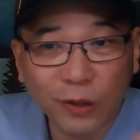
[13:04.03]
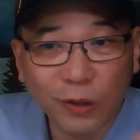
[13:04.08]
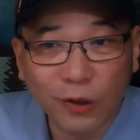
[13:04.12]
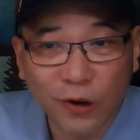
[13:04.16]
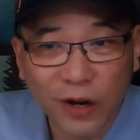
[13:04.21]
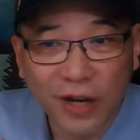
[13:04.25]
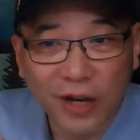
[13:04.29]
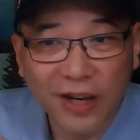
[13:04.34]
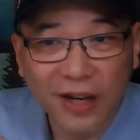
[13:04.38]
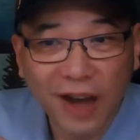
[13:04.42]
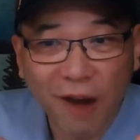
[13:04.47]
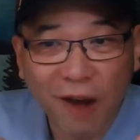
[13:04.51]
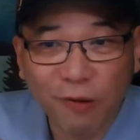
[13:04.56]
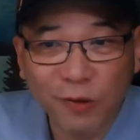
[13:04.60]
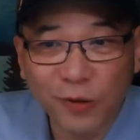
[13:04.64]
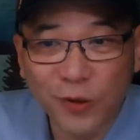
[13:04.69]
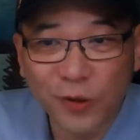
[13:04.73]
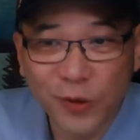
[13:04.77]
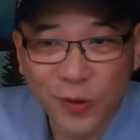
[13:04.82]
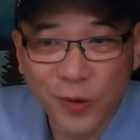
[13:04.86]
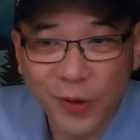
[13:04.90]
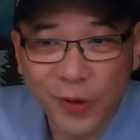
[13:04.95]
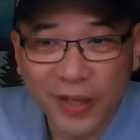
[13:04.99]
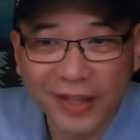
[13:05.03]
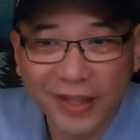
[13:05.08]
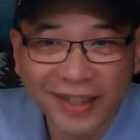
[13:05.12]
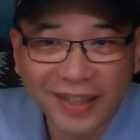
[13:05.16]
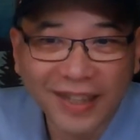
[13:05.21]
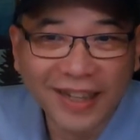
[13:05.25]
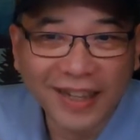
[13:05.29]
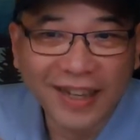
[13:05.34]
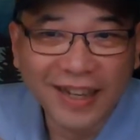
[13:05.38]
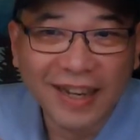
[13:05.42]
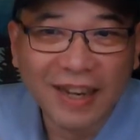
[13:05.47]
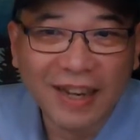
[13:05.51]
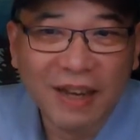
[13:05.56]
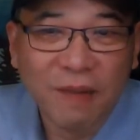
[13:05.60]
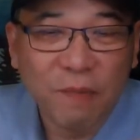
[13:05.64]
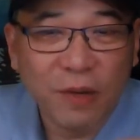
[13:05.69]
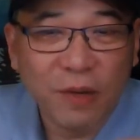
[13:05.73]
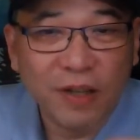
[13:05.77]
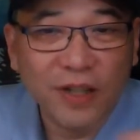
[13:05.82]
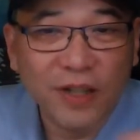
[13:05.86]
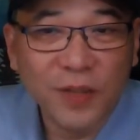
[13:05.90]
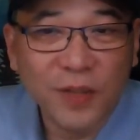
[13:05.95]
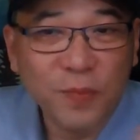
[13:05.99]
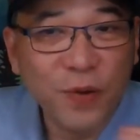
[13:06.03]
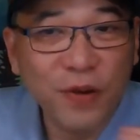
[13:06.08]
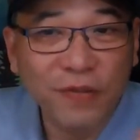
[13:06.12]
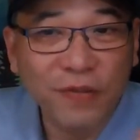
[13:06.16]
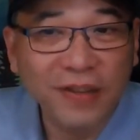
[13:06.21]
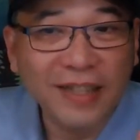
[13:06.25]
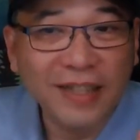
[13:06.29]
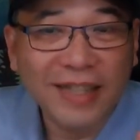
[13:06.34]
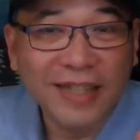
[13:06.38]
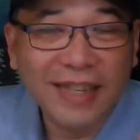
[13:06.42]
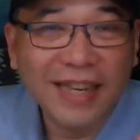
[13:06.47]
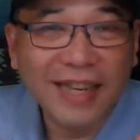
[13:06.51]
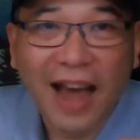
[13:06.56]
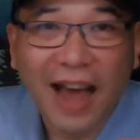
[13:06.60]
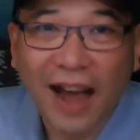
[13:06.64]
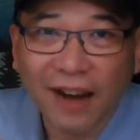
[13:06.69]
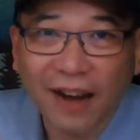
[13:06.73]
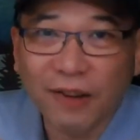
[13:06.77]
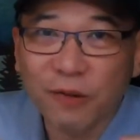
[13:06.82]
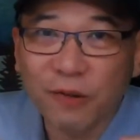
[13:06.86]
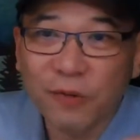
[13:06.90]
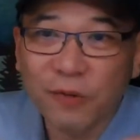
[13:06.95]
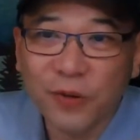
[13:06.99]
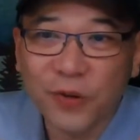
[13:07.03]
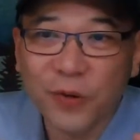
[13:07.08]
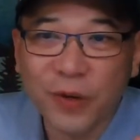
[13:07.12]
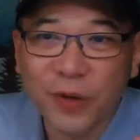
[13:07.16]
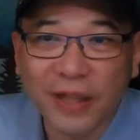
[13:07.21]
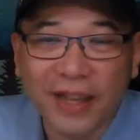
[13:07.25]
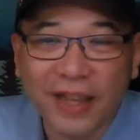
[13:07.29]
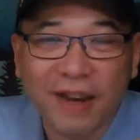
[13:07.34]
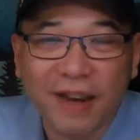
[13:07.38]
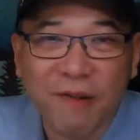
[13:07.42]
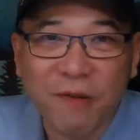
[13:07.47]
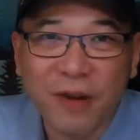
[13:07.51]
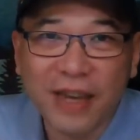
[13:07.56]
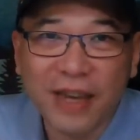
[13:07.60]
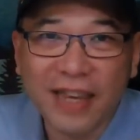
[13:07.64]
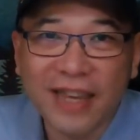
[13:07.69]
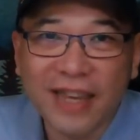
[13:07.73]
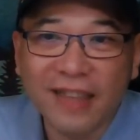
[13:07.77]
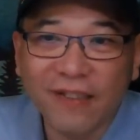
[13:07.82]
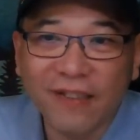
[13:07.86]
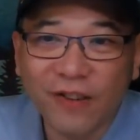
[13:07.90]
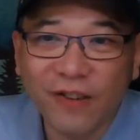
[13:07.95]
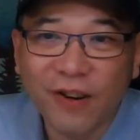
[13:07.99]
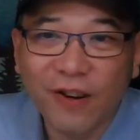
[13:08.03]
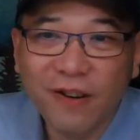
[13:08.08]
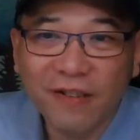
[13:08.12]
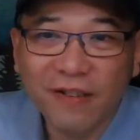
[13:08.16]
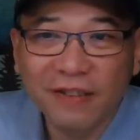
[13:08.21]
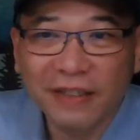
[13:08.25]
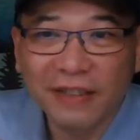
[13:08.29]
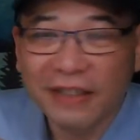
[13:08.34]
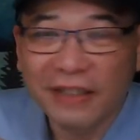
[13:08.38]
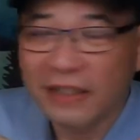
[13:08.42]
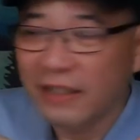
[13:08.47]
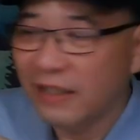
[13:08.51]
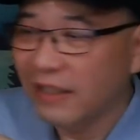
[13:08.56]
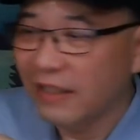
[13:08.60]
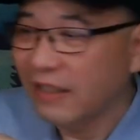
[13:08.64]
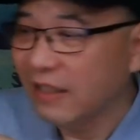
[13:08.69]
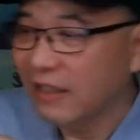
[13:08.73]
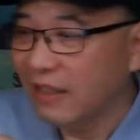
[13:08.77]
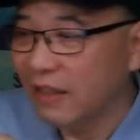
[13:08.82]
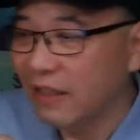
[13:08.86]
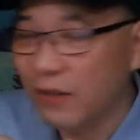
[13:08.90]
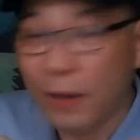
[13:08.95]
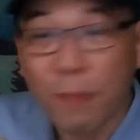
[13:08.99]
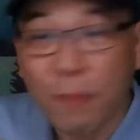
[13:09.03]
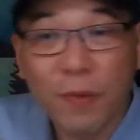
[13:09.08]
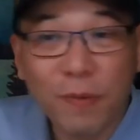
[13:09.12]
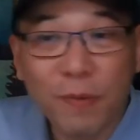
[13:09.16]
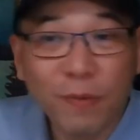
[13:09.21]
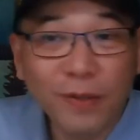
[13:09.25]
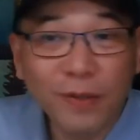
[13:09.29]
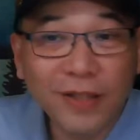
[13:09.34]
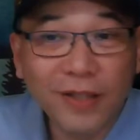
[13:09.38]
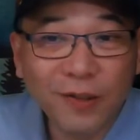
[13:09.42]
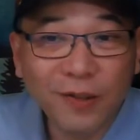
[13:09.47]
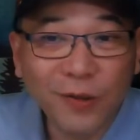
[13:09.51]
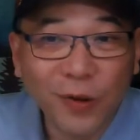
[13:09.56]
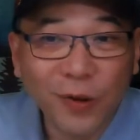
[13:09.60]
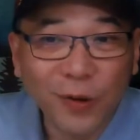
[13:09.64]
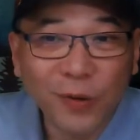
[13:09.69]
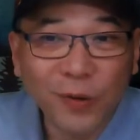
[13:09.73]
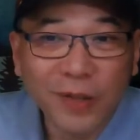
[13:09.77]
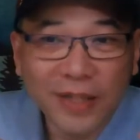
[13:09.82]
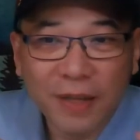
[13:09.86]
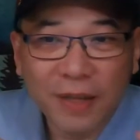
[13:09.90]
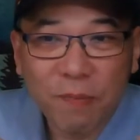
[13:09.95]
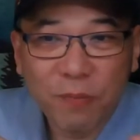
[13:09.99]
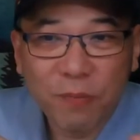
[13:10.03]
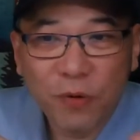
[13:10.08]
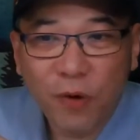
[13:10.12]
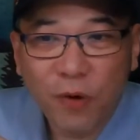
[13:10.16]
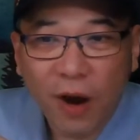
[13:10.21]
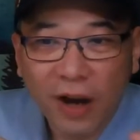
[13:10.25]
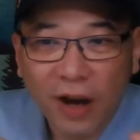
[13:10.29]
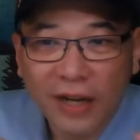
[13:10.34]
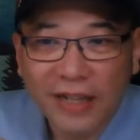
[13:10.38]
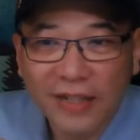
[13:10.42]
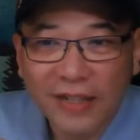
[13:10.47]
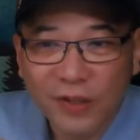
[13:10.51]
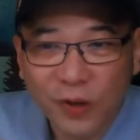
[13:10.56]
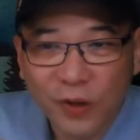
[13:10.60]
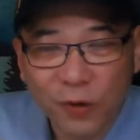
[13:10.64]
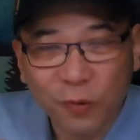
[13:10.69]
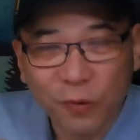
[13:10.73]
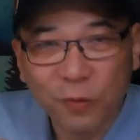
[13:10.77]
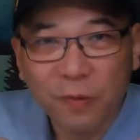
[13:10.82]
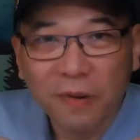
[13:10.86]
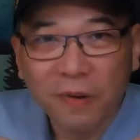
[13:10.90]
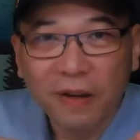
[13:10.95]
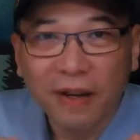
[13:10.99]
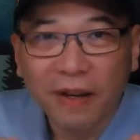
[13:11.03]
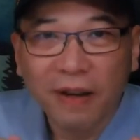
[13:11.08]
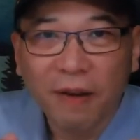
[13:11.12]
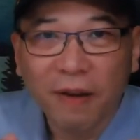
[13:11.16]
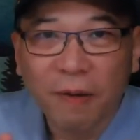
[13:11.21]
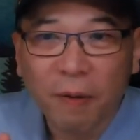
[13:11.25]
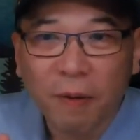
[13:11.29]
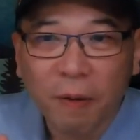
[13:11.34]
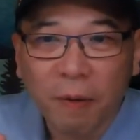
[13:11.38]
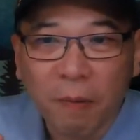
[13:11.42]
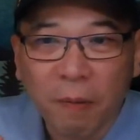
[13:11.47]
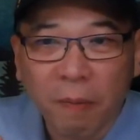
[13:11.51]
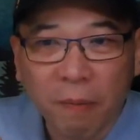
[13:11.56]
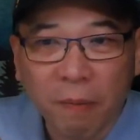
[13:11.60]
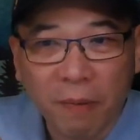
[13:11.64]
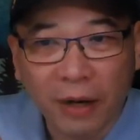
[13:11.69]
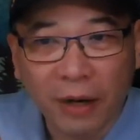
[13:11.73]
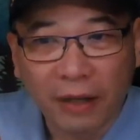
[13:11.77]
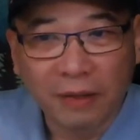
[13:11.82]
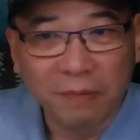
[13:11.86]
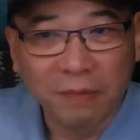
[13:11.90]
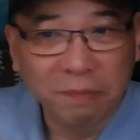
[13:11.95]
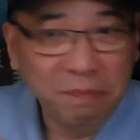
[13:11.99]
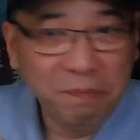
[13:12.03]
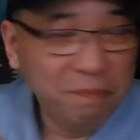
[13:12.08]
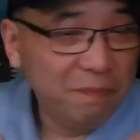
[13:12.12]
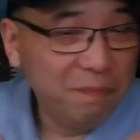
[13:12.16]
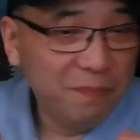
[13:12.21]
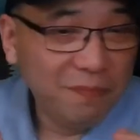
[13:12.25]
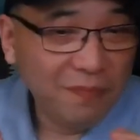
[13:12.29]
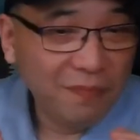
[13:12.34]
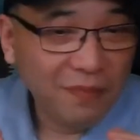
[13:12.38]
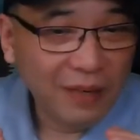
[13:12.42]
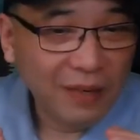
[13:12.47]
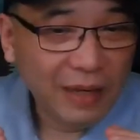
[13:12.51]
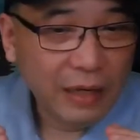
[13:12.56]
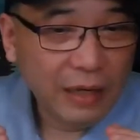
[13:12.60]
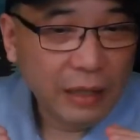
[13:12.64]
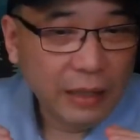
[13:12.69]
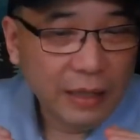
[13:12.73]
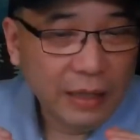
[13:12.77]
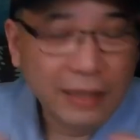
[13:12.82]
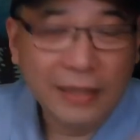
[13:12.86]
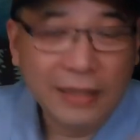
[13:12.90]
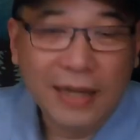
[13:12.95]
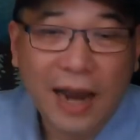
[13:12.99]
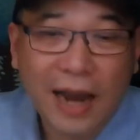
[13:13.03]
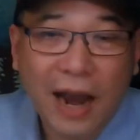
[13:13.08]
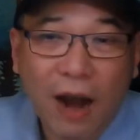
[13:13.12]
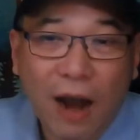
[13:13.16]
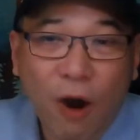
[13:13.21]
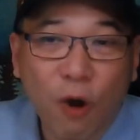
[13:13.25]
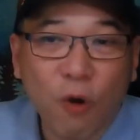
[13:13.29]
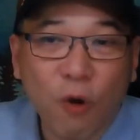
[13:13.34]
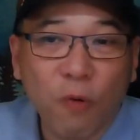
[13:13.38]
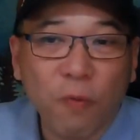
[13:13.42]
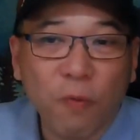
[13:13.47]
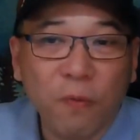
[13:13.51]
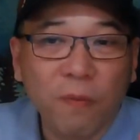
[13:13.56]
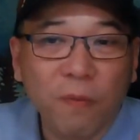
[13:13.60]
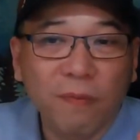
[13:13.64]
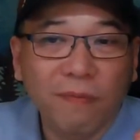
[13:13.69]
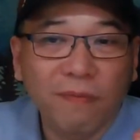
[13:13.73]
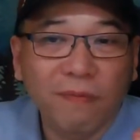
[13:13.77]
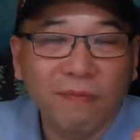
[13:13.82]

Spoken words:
learning how to do it, because previously I don't do it that way either. Some people still don't, some pro artists don't, but that's how